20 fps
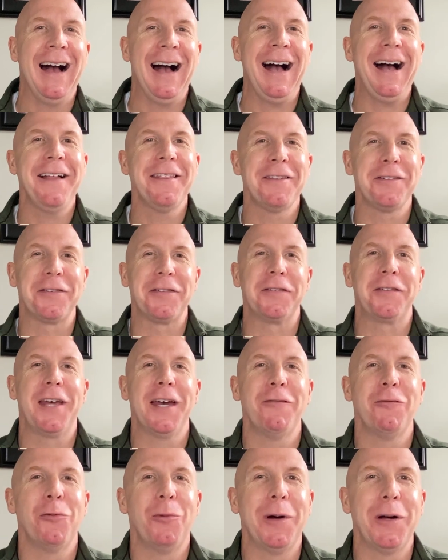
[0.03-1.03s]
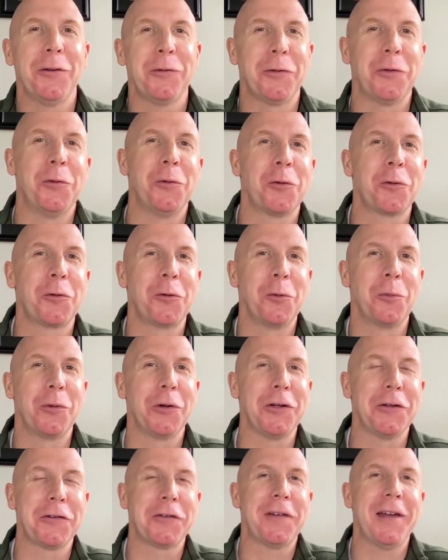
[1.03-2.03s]
Hi, this is Kevin Wells of North Group
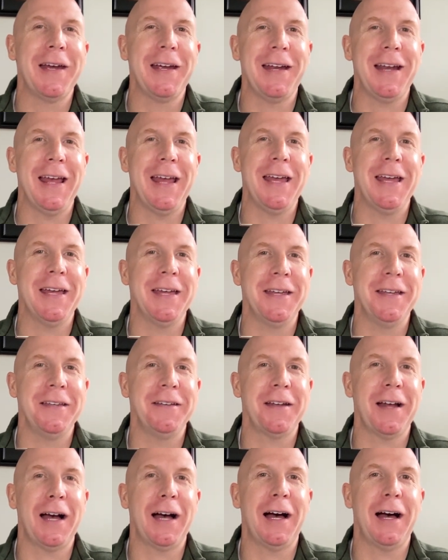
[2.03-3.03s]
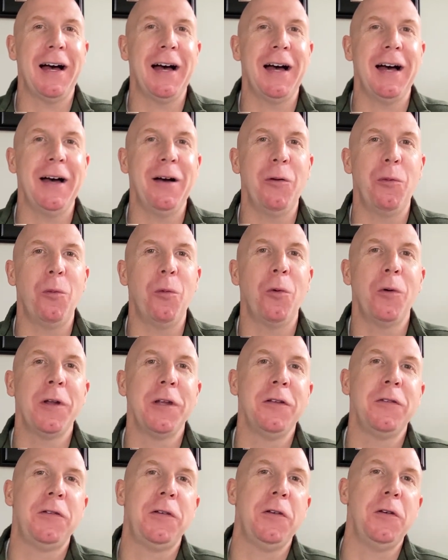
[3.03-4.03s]
Real Estate, and I
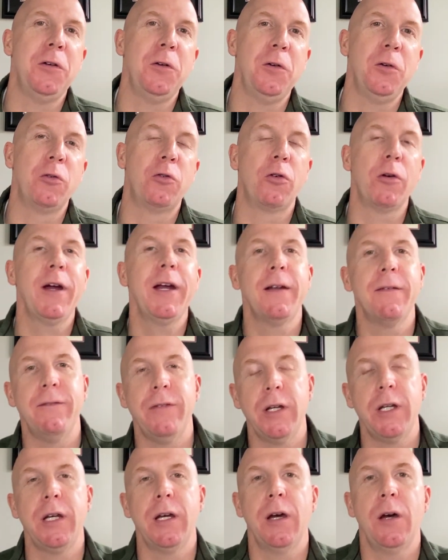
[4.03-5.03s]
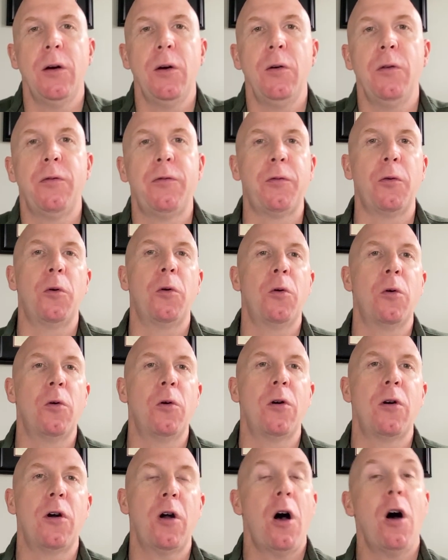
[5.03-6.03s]
wanted to create a video
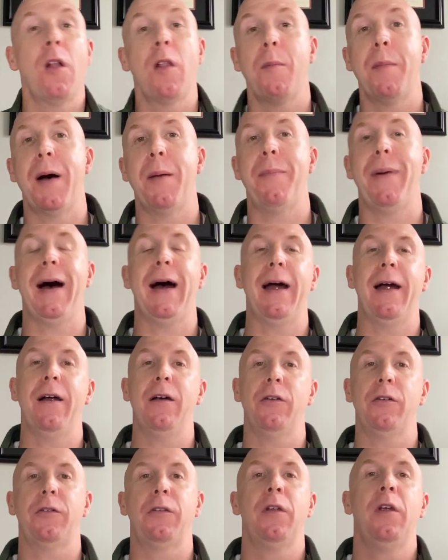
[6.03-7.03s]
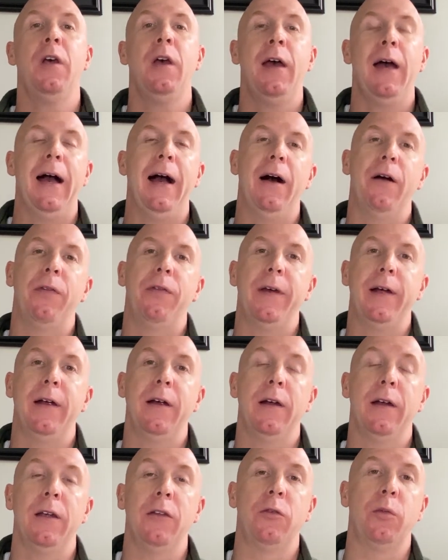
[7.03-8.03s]
for all of my buyers out
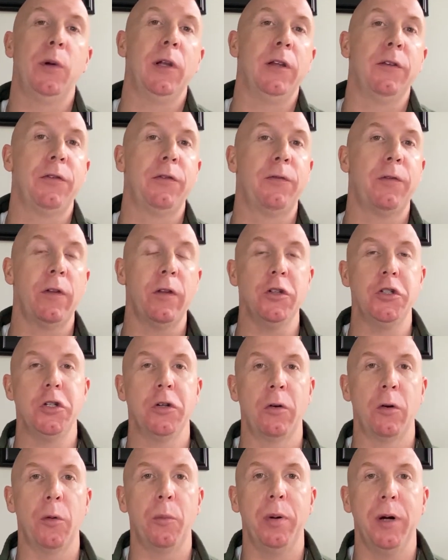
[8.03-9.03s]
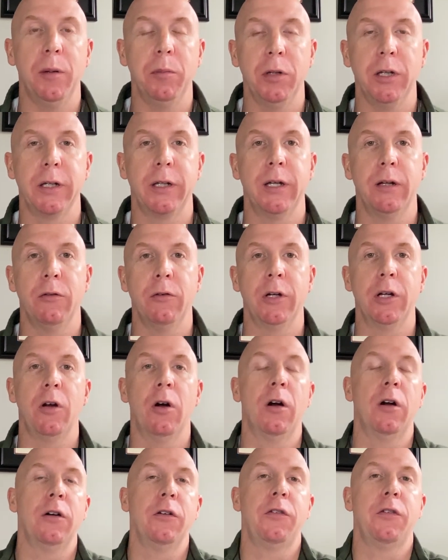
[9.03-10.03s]
there, as well as for the general public, in
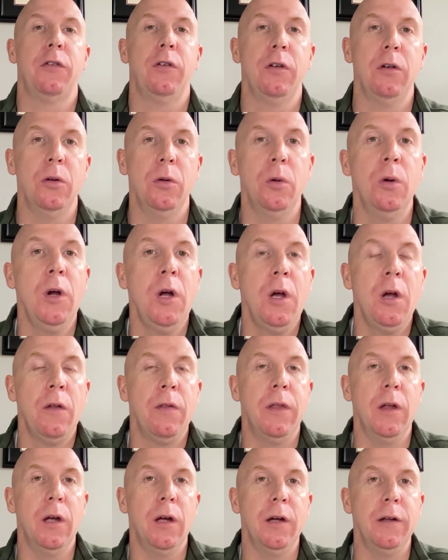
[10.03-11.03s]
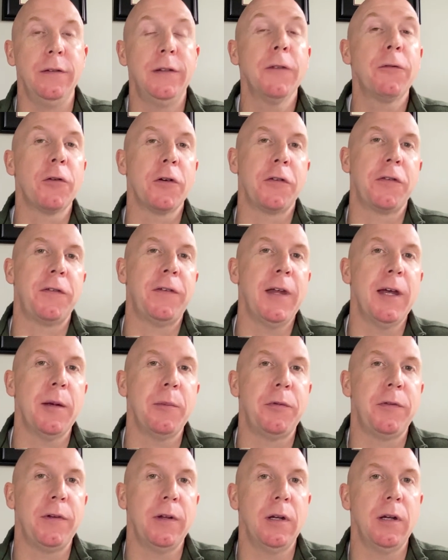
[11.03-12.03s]
regards to the different
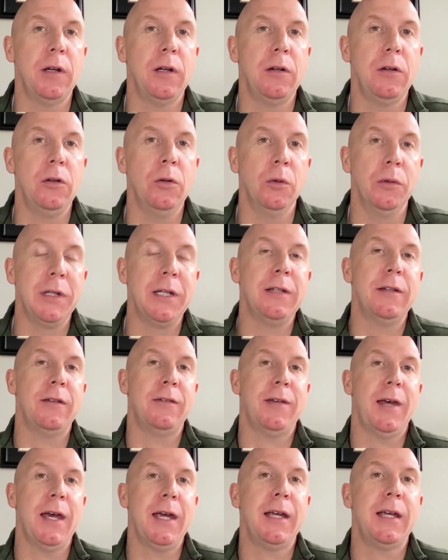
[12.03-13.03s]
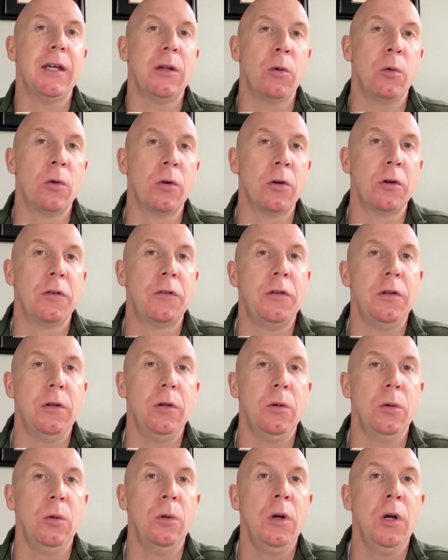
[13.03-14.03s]
steps that you'll need to take in order
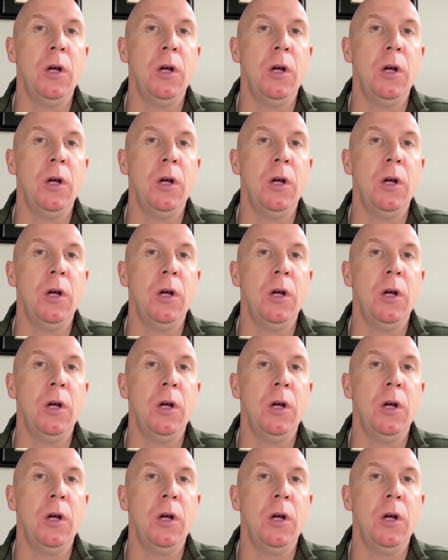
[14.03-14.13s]
to